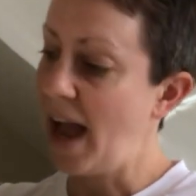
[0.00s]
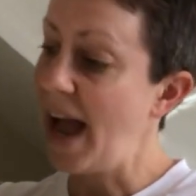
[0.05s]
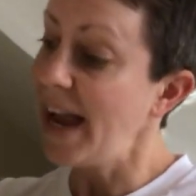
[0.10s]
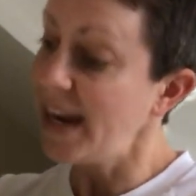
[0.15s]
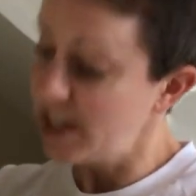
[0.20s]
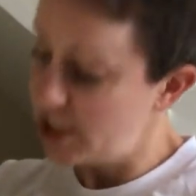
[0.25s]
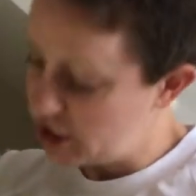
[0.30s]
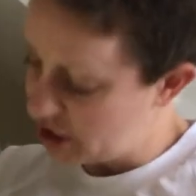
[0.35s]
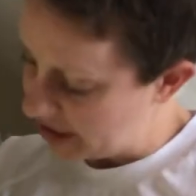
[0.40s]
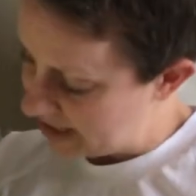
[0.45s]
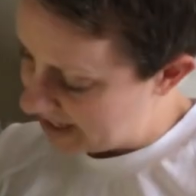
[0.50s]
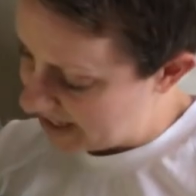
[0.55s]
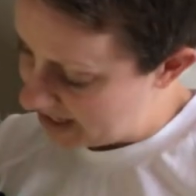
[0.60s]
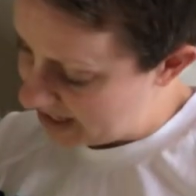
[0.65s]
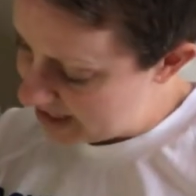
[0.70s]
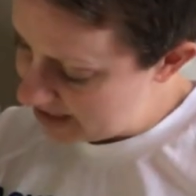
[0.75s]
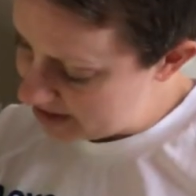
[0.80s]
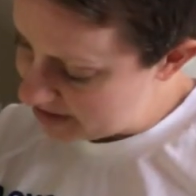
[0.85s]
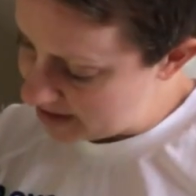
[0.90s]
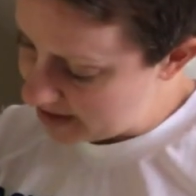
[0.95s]

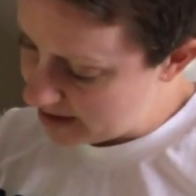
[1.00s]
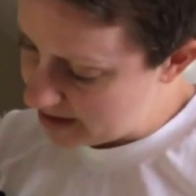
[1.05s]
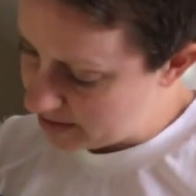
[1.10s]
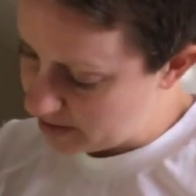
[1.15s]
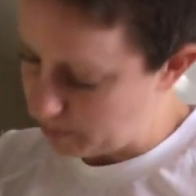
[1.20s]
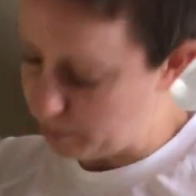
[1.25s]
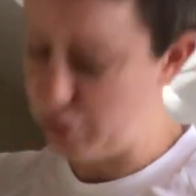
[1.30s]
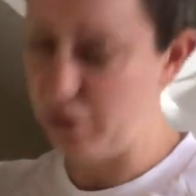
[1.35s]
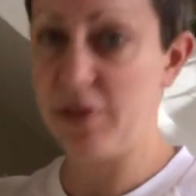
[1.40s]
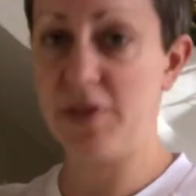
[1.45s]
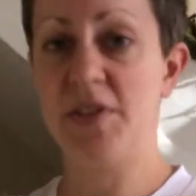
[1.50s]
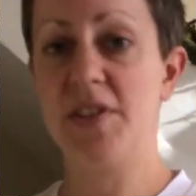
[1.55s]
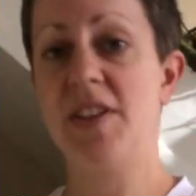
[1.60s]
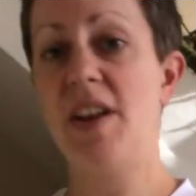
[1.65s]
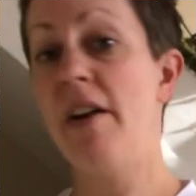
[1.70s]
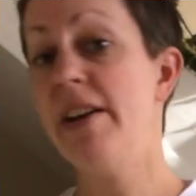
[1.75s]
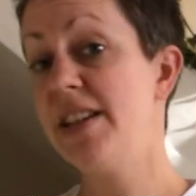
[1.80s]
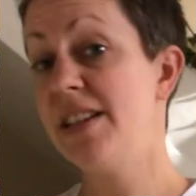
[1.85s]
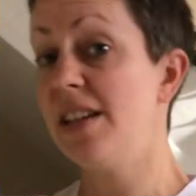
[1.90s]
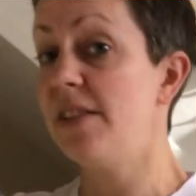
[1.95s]
Actually, the
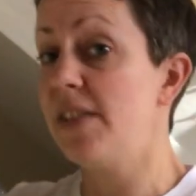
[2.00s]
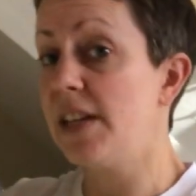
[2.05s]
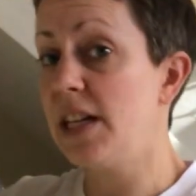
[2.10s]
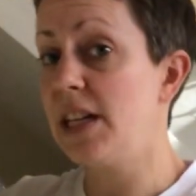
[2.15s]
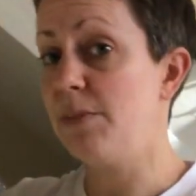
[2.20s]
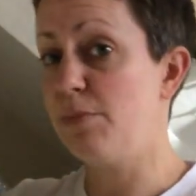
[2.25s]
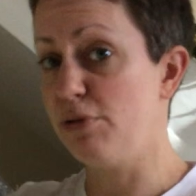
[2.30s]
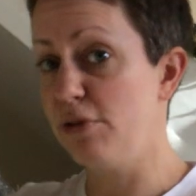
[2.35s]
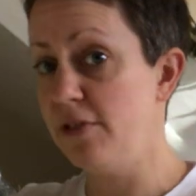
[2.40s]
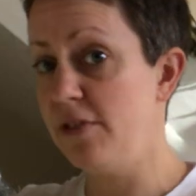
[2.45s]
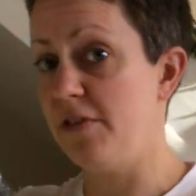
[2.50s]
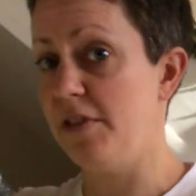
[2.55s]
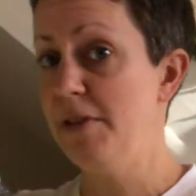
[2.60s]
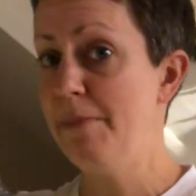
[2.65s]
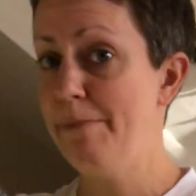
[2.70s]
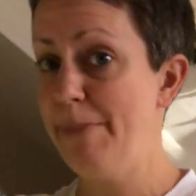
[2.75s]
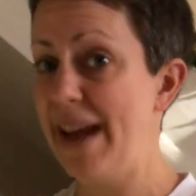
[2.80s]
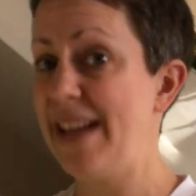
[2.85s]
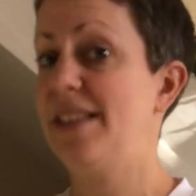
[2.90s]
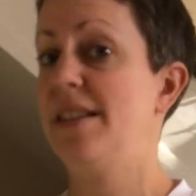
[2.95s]
scientifically
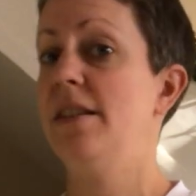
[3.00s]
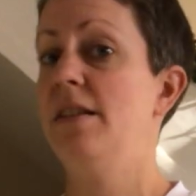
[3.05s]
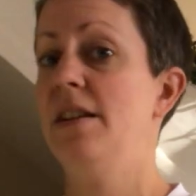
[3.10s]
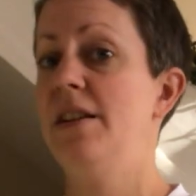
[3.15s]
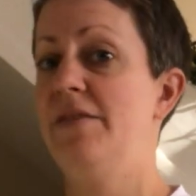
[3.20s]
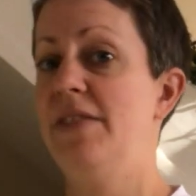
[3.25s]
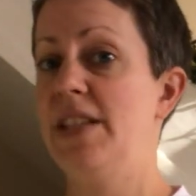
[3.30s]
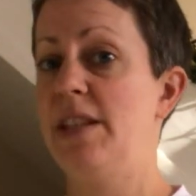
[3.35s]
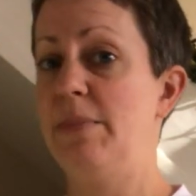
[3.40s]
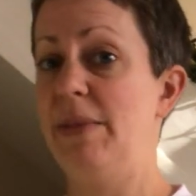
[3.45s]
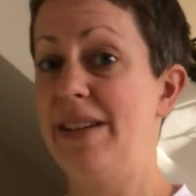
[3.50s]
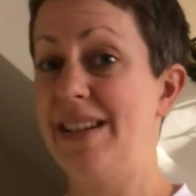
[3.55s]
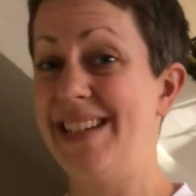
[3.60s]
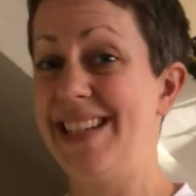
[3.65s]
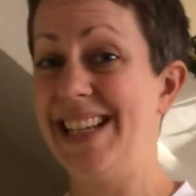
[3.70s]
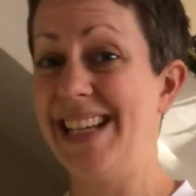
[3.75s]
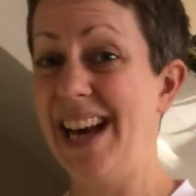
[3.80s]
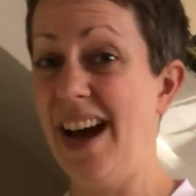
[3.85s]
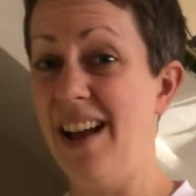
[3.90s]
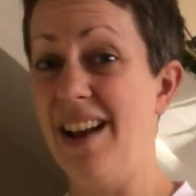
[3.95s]
proven best high
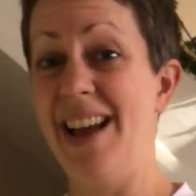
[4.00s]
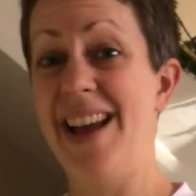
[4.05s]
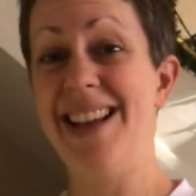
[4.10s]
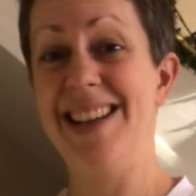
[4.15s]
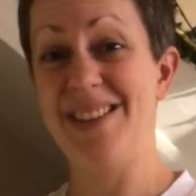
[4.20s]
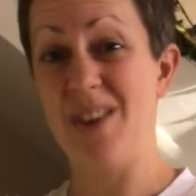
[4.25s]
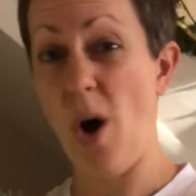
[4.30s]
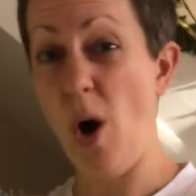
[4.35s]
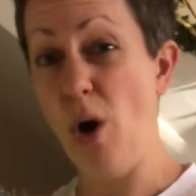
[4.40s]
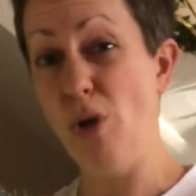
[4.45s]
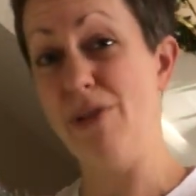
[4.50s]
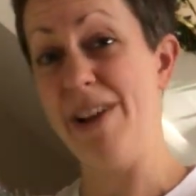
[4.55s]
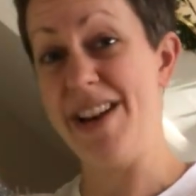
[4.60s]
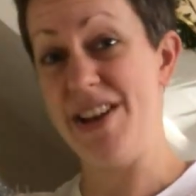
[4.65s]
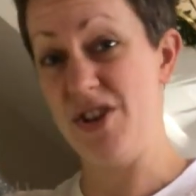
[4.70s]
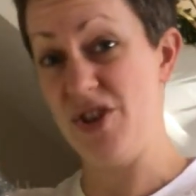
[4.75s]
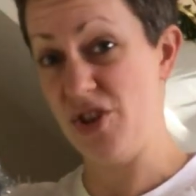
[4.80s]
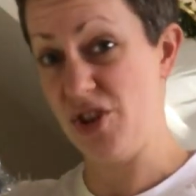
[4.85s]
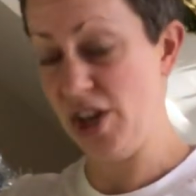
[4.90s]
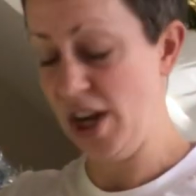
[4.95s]
visibility colour is
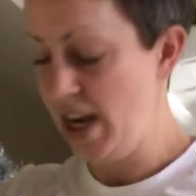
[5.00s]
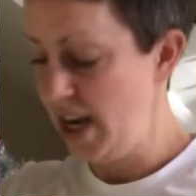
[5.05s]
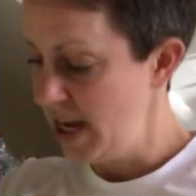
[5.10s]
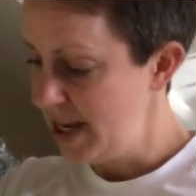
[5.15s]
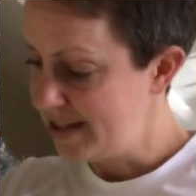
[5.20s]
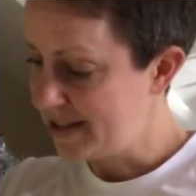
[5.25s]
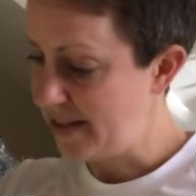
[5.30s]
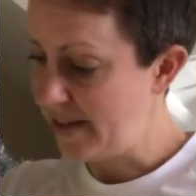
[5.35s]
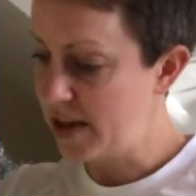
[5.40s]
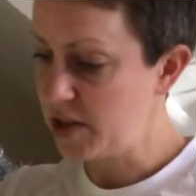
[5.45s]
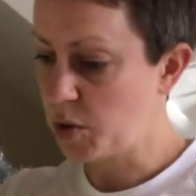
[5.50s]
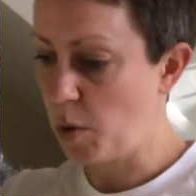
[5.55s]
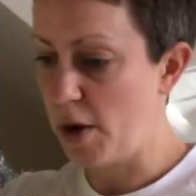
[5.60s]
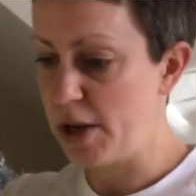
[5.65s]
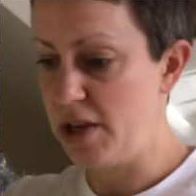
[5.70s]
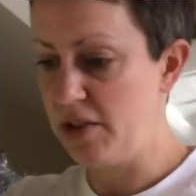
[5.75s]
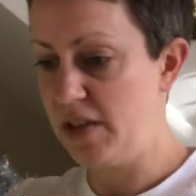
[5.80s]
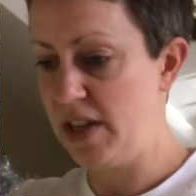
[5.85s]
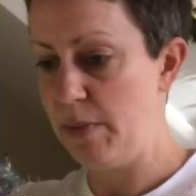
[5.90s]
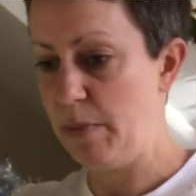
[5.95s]
orange. So that's
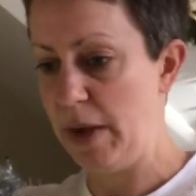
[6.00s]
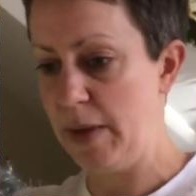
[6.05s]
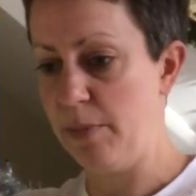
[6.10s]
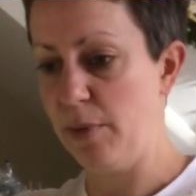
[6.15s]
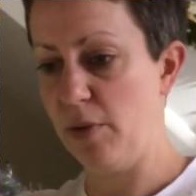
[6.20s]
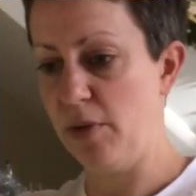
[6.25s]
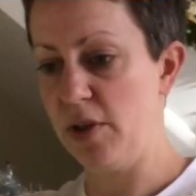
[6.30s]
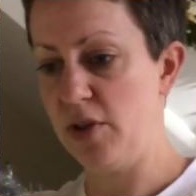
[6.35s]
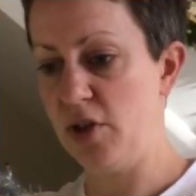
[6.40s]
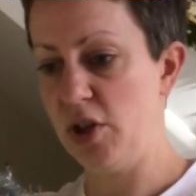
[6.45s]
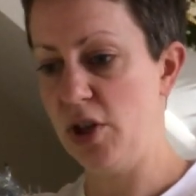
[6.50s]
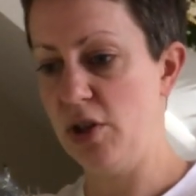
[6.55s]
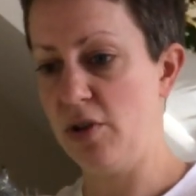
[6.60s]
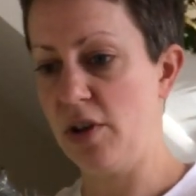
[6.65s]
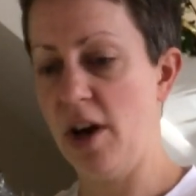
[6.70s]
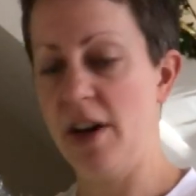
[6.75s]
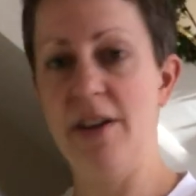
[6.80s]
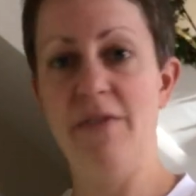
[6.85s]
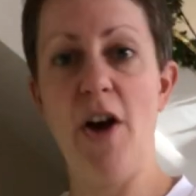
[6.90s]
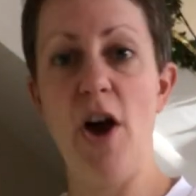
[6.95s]
why you see people that do
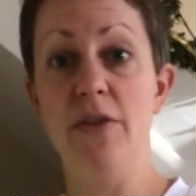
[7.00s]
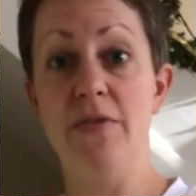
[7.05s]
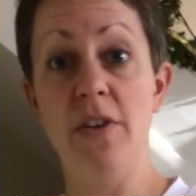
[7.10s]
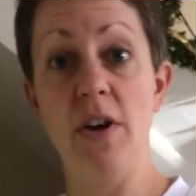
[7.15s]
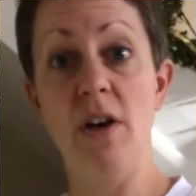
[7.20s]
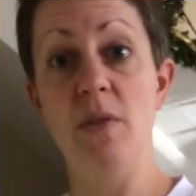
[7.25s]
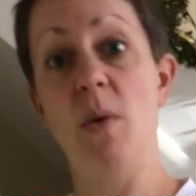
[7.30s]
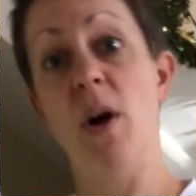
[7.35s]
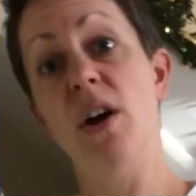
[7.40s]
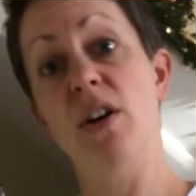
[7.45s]
kind of overnight